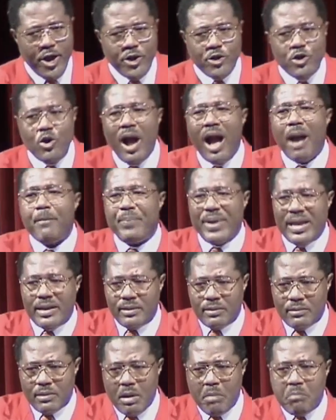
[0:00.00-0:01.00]
You have
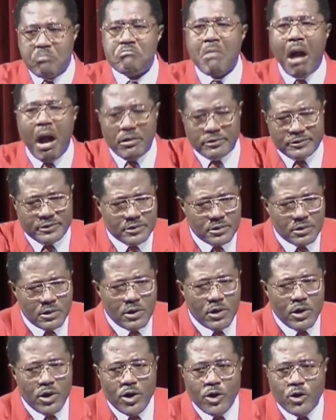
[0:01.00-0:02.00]
been mocked.
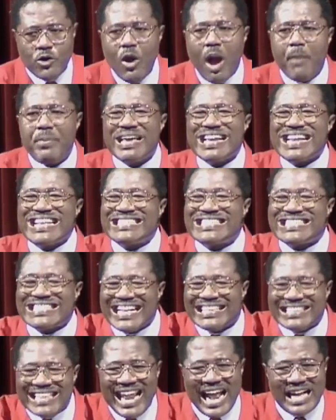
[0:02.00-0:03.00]
You have been
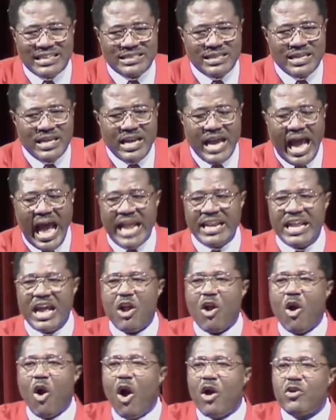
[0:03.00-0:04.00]
resented at. And they
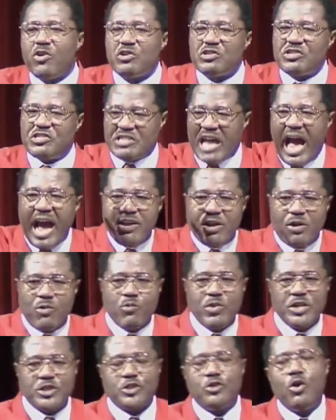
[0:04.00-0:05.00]
call you
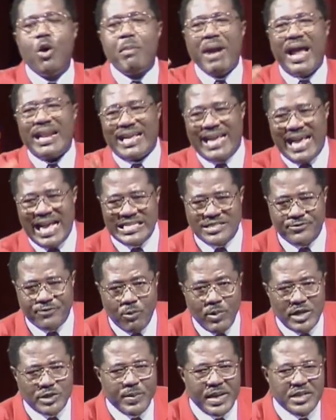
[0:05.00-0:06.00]
Zion, which no man cares for,
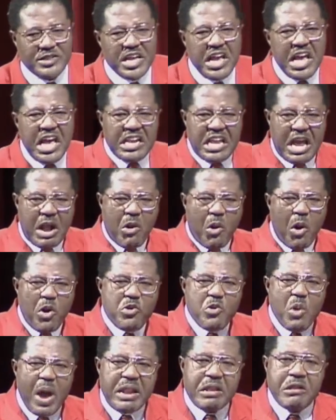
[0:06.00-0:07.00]
which means they call
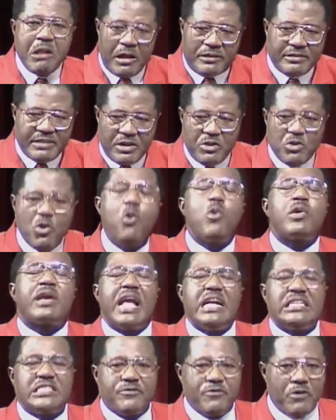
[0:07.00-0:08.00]
you are nothing. No
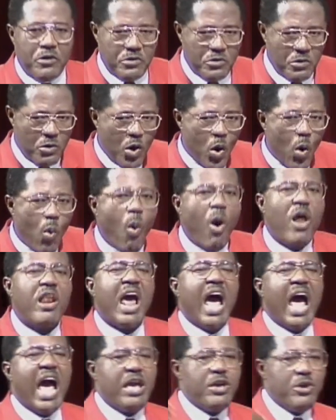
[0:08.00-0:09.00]
cares for you.
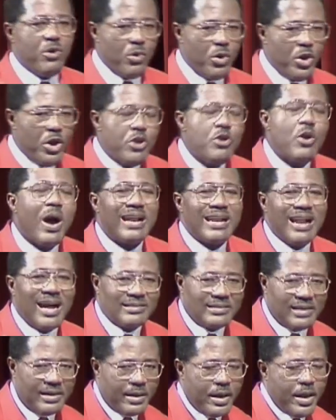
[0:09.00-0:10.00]
What are you? You are
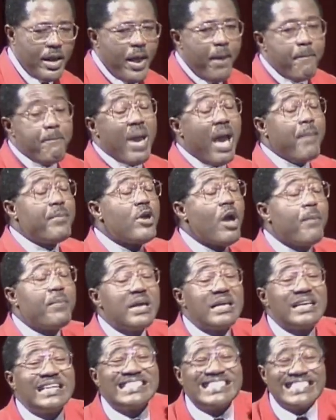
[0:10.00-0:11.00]
nothing. Maybe you have
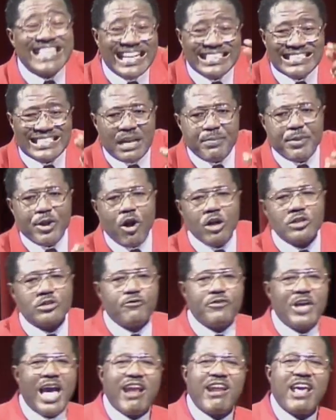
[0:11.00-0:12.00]
been resented because
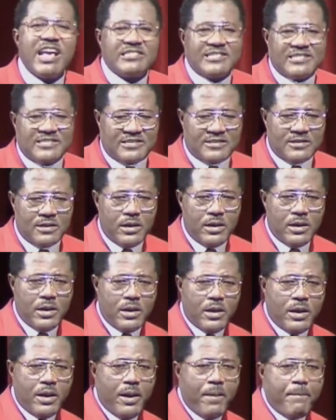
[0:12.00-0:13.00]
of your race.
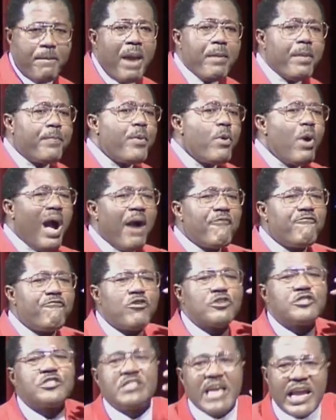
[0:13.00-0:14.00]
Maybe people have
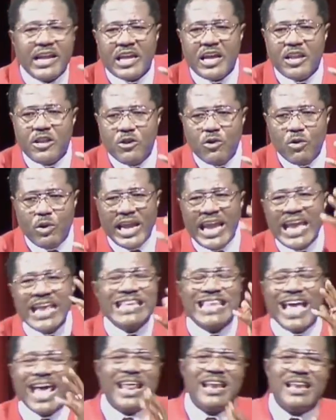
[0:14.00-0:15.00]
forsaken you
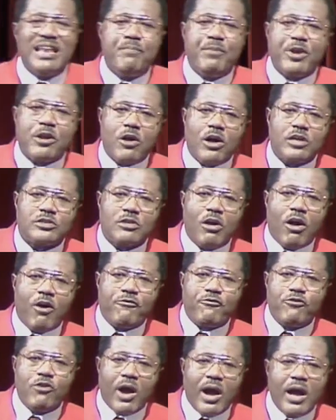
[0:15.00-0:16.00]
indirectly because
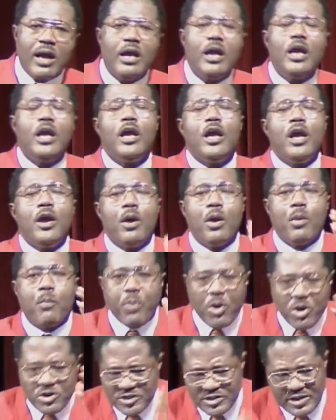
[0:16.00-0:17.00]
of your
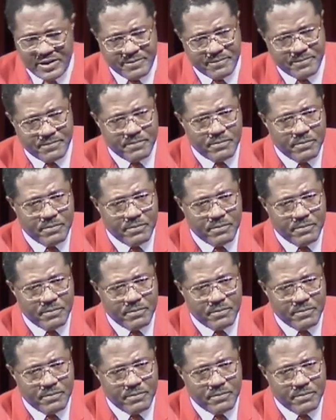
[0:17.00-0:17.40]
person.